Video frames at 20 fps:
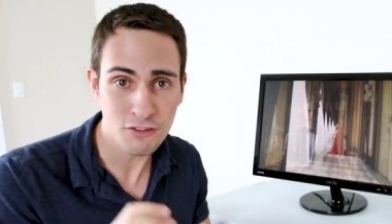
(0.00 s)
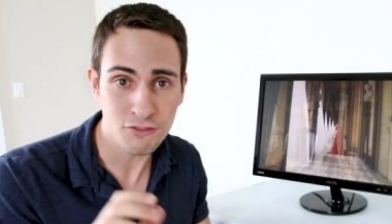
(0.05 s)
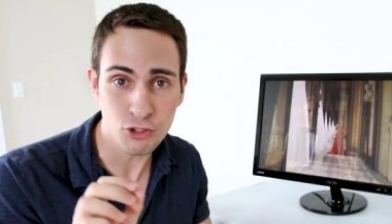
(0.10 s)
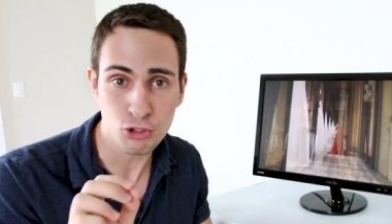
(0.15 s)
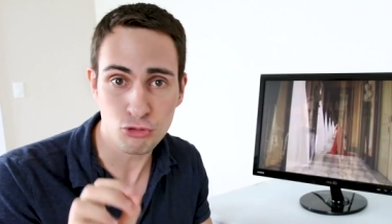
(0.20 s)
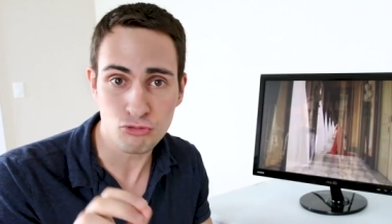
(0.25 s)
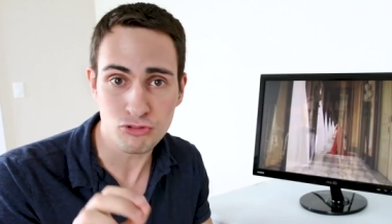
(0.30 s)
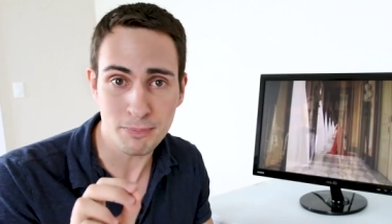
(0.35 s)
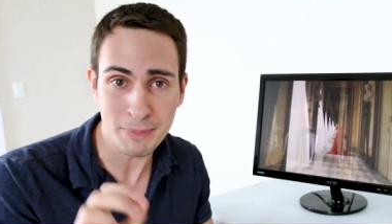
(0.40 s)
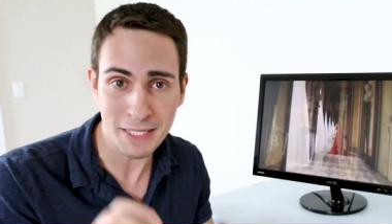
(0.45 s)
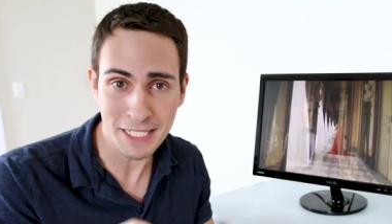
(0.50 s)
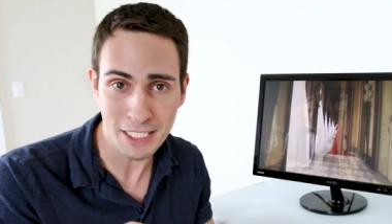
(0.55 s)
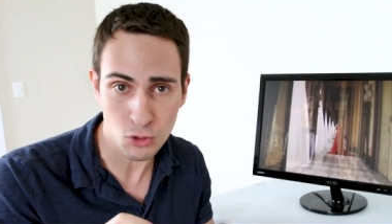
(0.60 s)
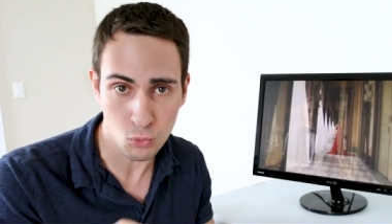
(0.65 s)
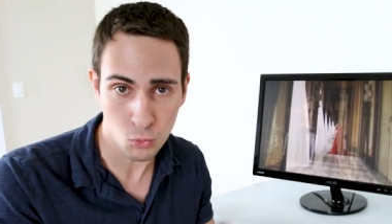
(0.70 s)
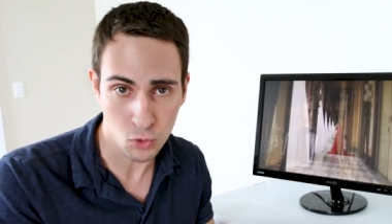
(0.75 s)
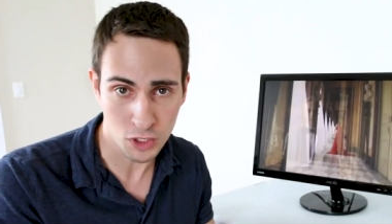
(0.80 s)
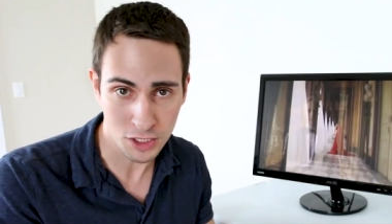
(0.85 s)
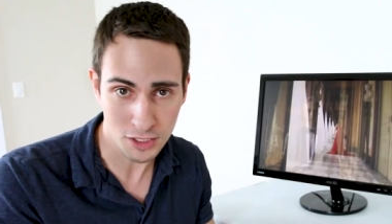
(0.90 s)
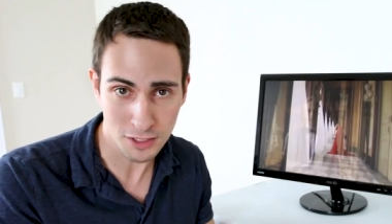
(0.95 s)
If you repeat
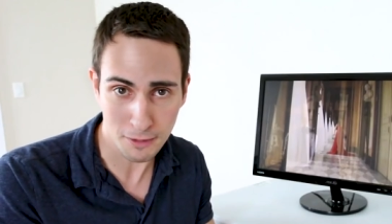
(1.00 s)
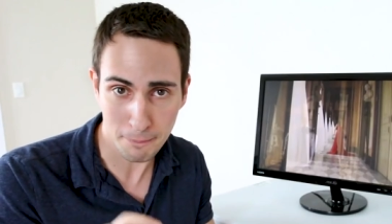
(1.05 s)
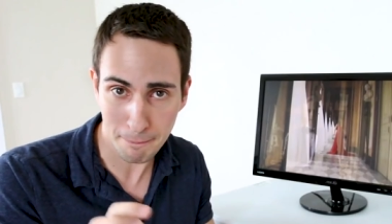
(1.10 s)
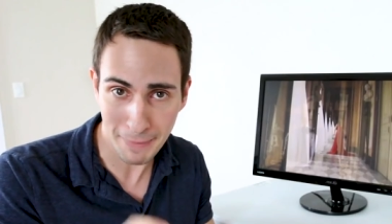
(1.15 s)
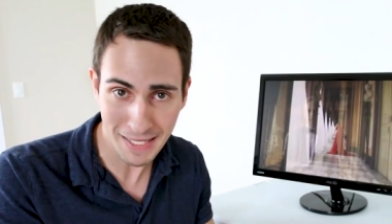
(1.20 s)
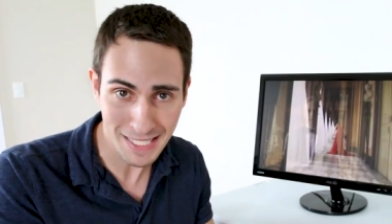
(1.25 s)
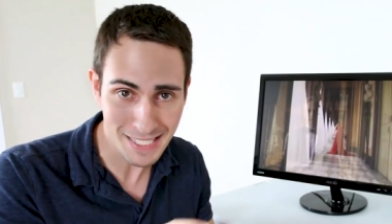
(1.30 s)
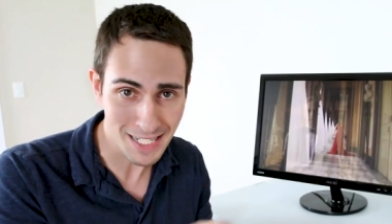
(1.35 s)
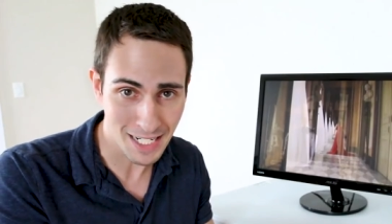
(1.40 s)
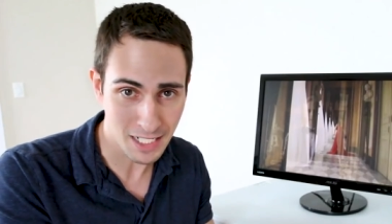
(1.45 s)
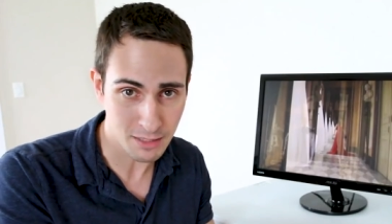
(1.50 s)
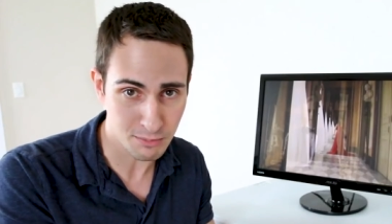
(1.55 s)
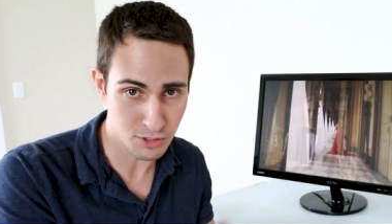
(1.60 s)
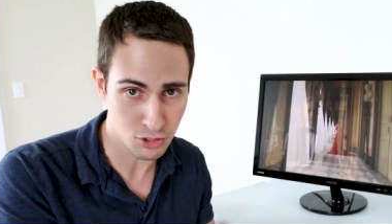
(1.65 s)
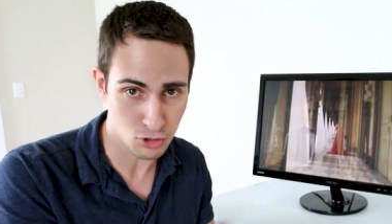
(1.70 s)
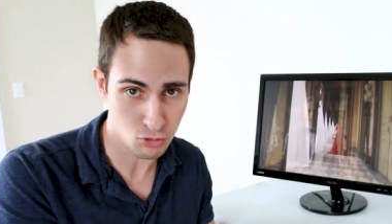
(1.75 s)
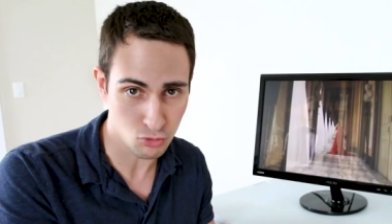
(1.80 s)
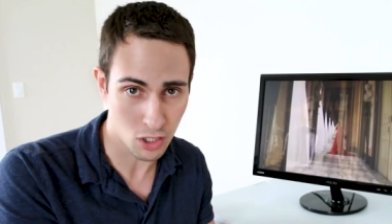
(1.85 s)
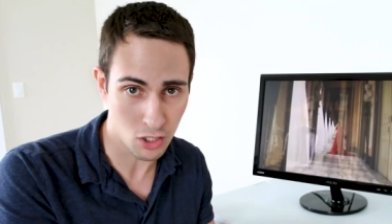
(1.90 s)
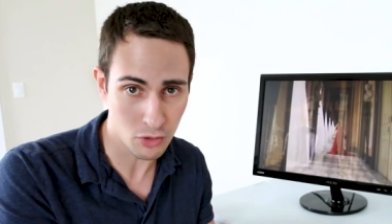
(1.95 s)
a word many times
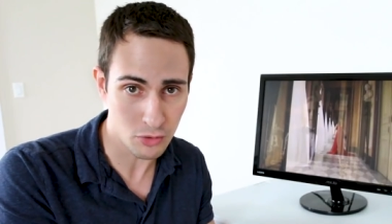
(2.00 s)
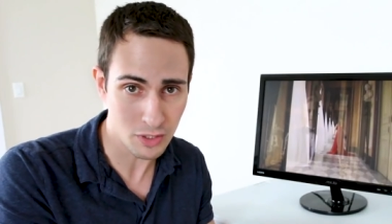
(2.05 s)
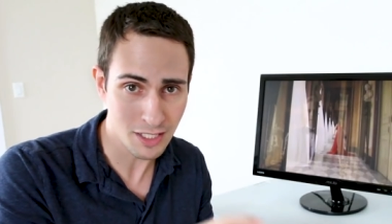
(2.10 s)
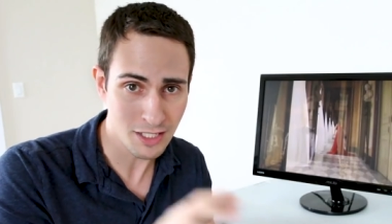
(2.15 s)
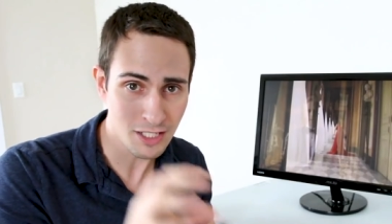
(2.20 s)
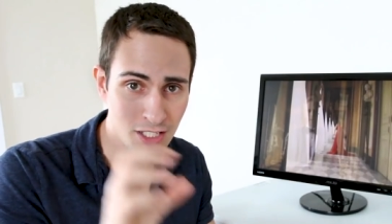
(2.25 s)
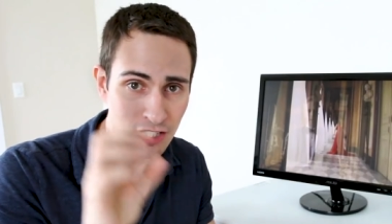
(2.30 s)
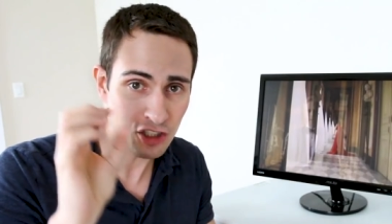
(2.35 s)
in a row,